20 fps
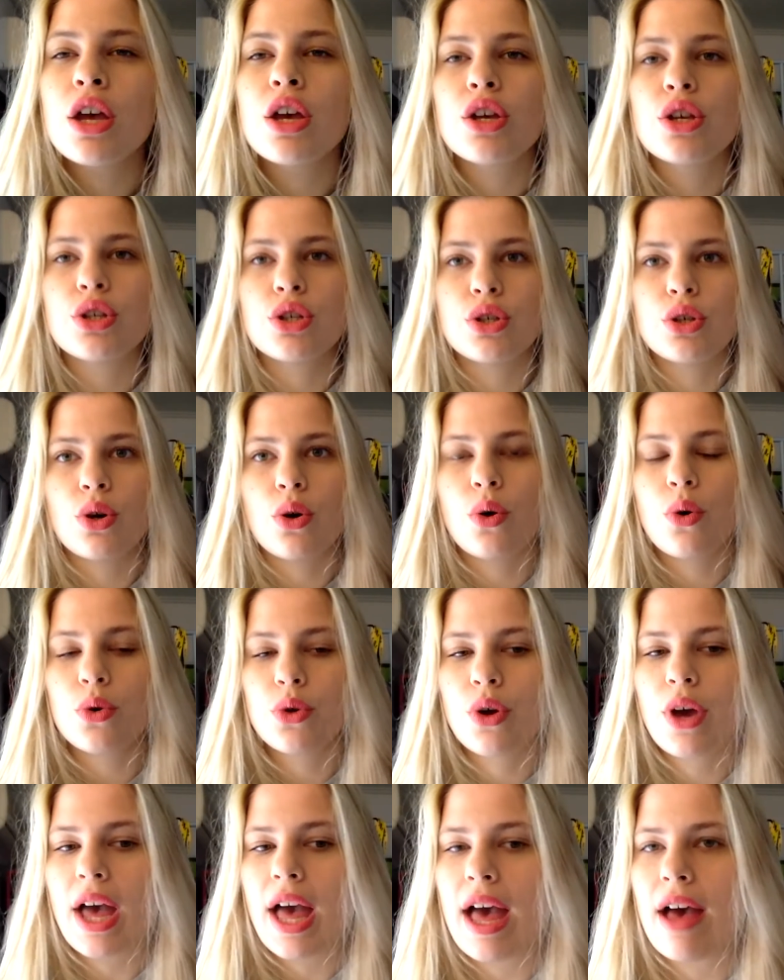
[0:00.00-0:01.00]
So
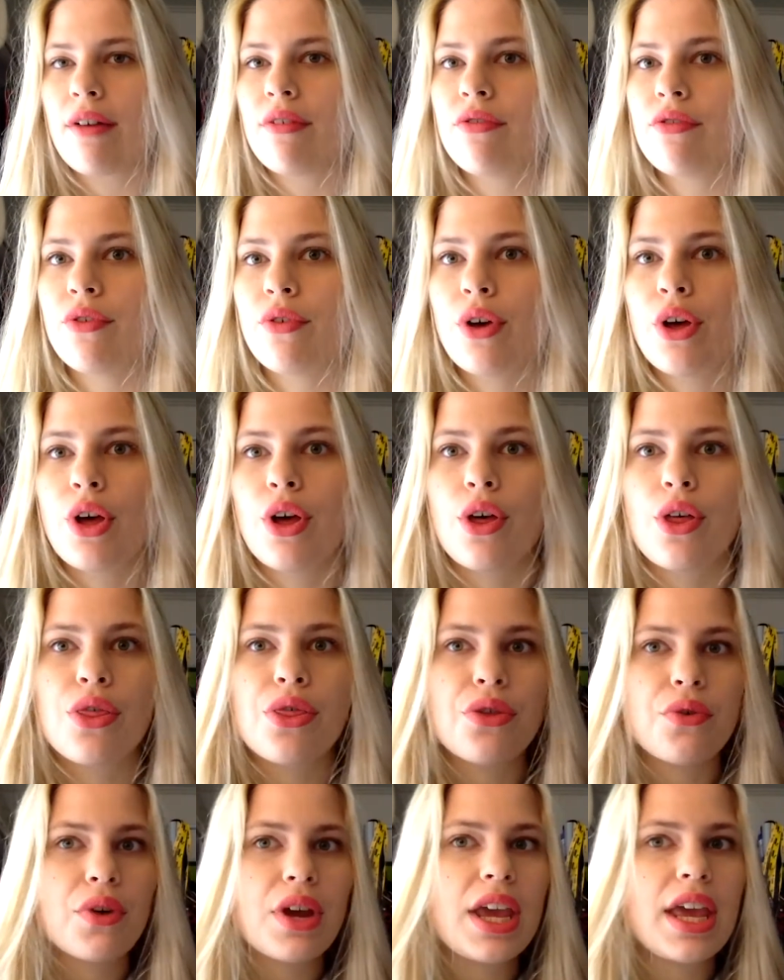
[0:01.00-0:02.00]
you have
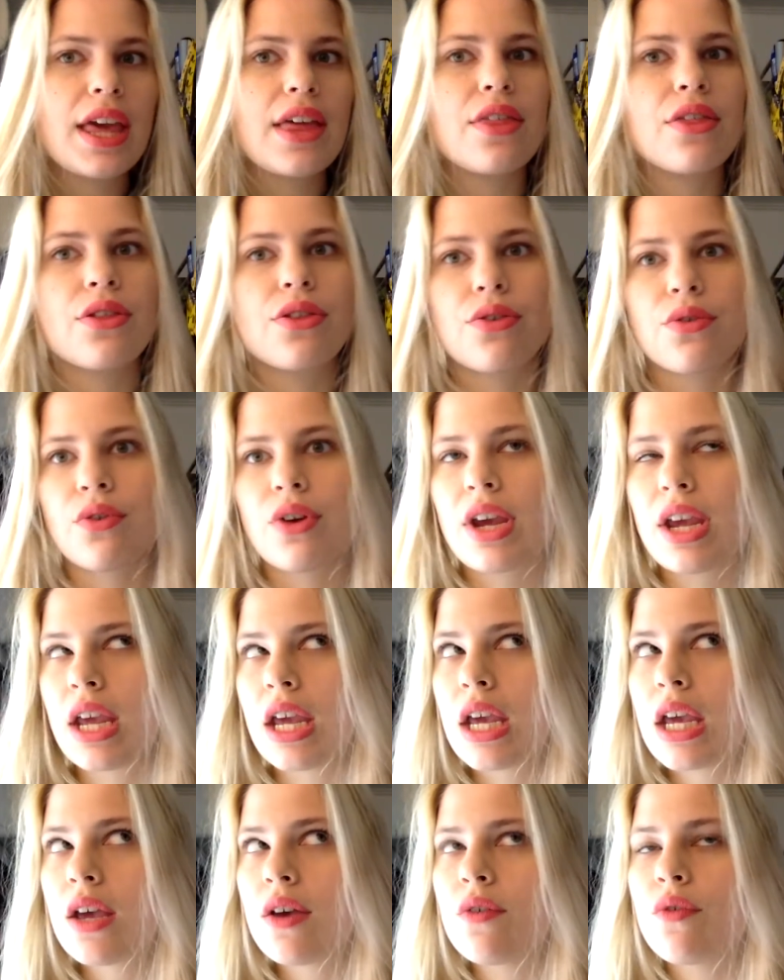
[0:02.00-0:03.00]
3 and
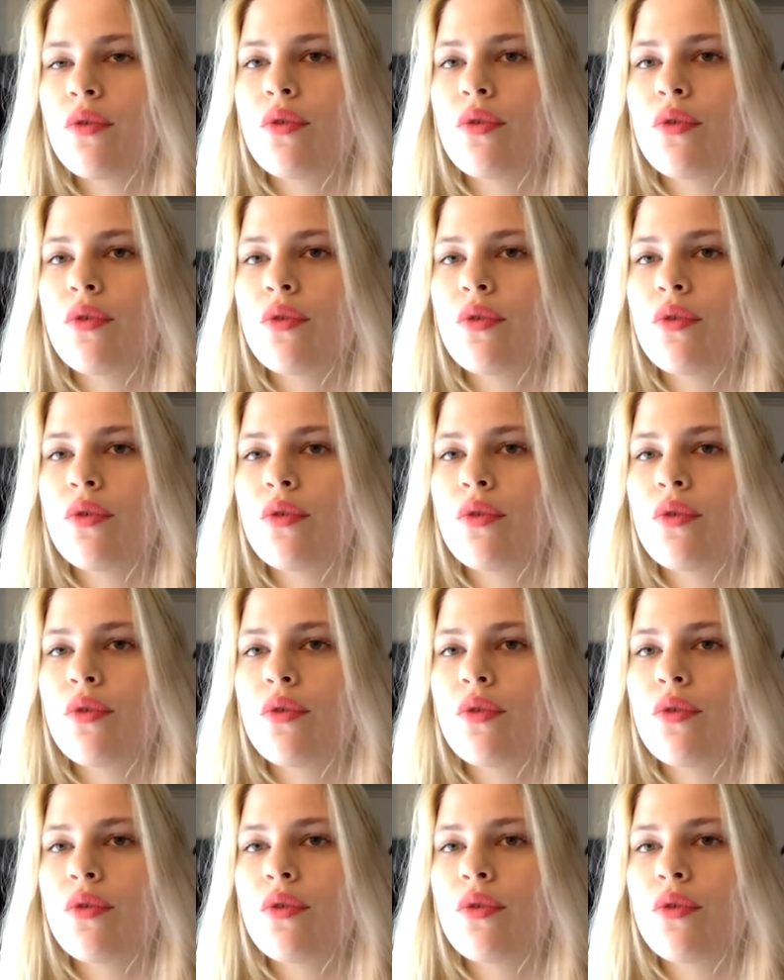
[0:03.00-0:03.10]
3